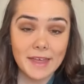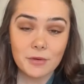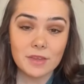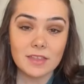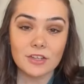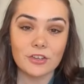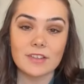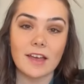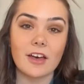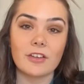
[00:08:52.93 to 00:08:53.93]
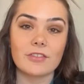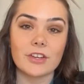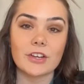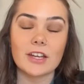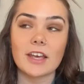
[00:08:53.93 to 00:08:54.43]
light within yourself.
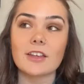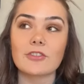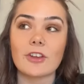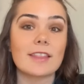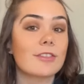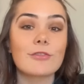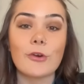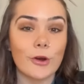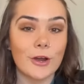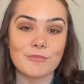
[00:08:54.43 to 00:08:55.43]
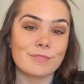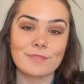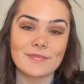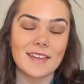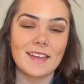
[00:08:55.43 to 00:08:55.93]
You're going to transform.